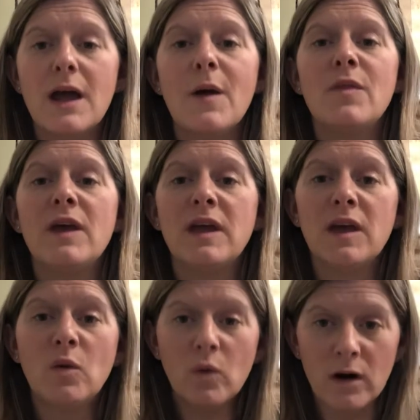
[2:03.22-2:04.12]
They
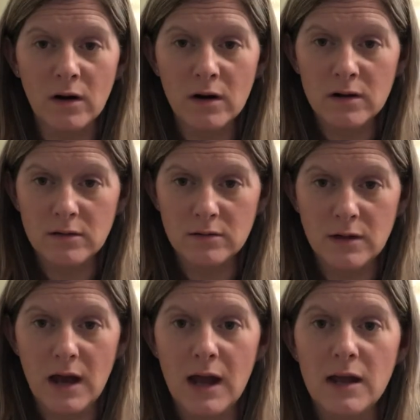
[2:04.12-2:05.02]
can work,
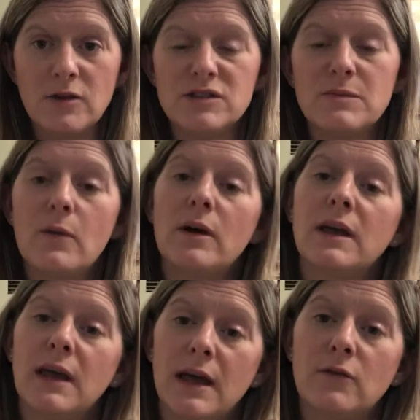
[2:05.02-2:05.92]
okay? You just may,
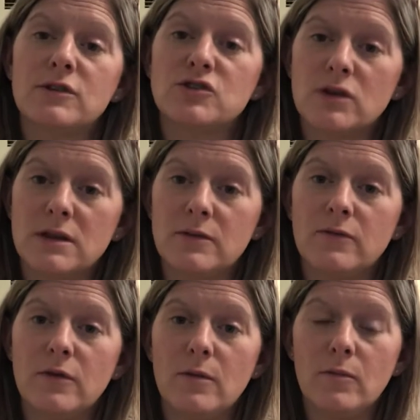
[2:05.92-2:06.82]
again, restrict them
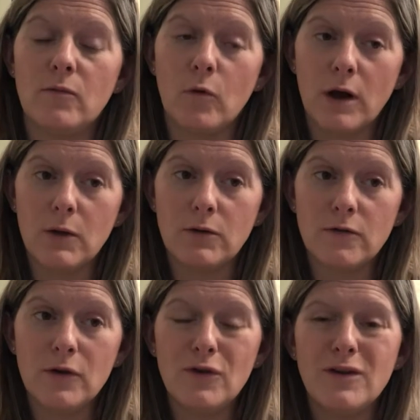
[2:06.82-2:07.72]
from working with
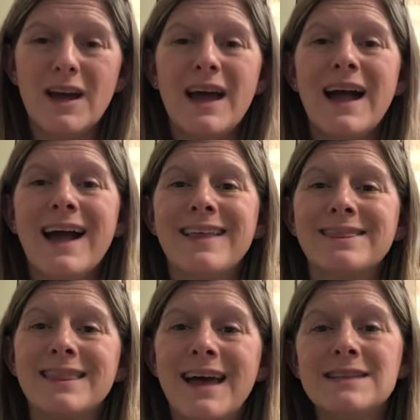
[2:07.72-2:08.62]
food
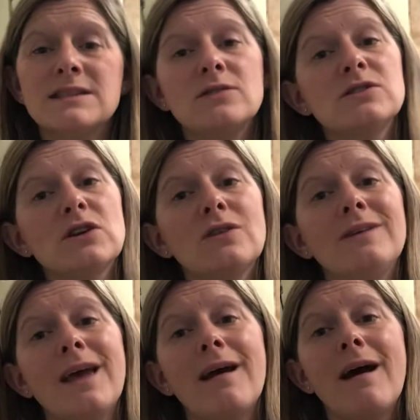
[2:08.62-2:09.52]
unless they're
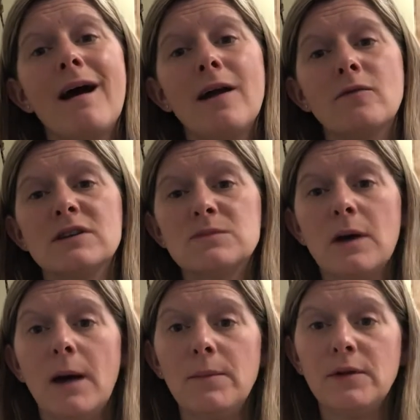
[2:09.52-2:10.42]
serving a high-risk
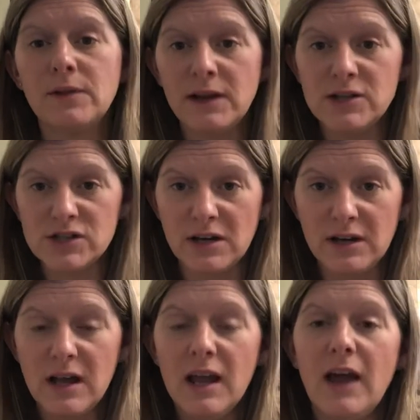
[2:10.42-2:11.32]
population.
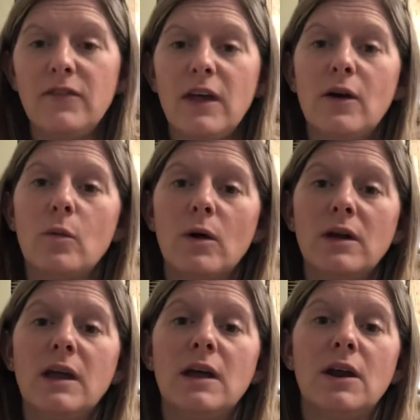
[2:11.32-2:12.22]
If they are
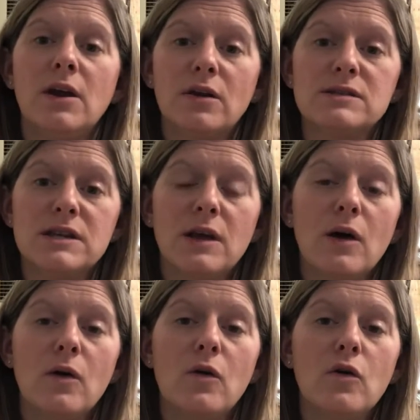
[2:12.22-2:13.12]
working in a nursing
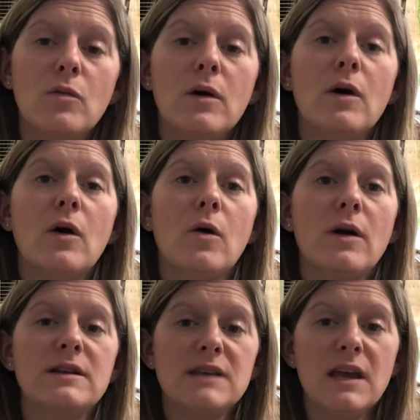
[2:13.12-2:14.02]
home or
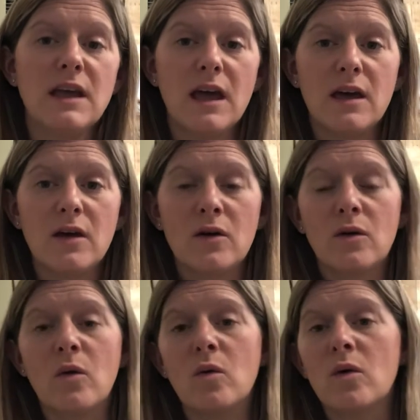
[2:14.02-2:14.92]
a
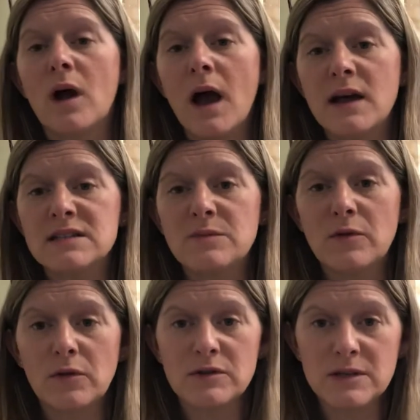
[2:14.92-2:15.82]
daycare or a
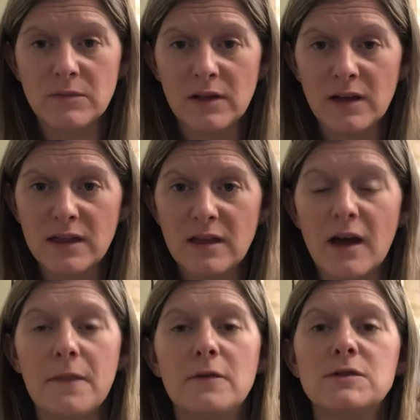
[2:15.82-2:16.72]
hospital or something like
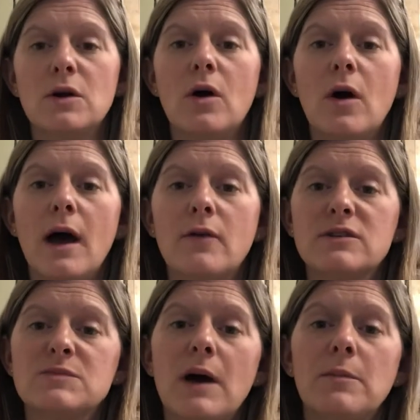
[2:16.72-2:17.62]
that, those are all
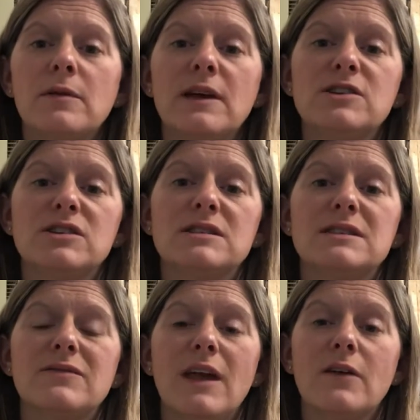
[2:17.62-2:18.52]
high-risk populations.
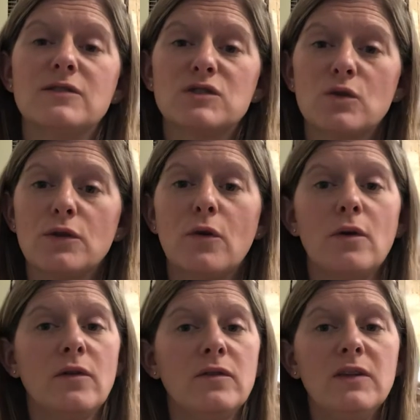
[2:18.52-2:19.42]
If they have a sore throat and
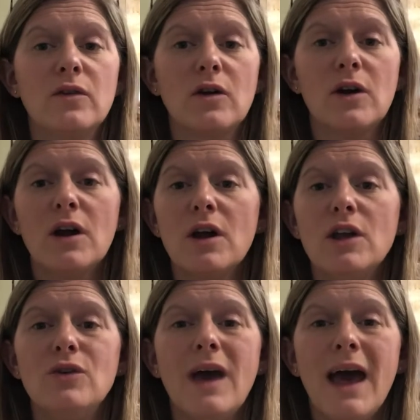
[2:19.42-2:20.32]
a fever,
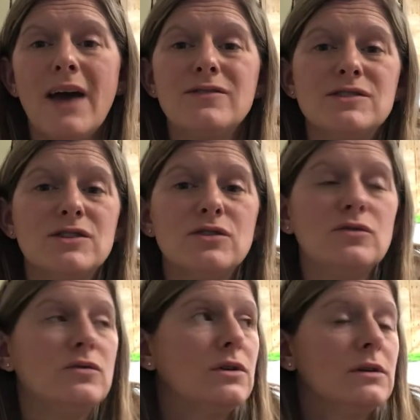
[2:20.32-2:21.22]
you have to,
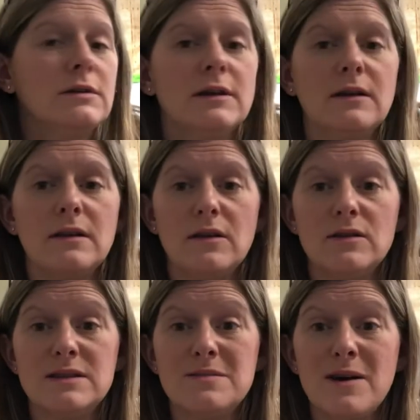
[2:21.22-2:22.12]
there's
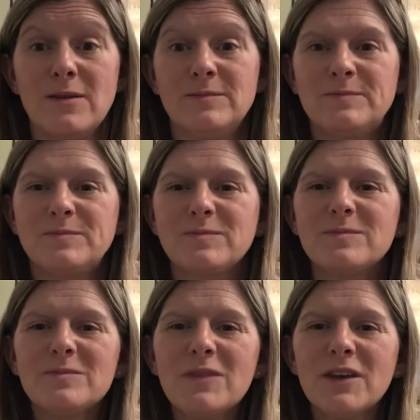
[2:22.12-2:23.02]
the bell,
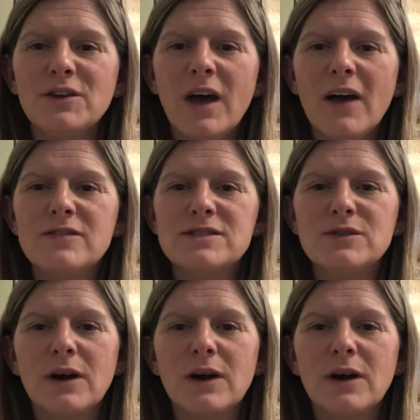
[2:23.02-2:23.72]
you have to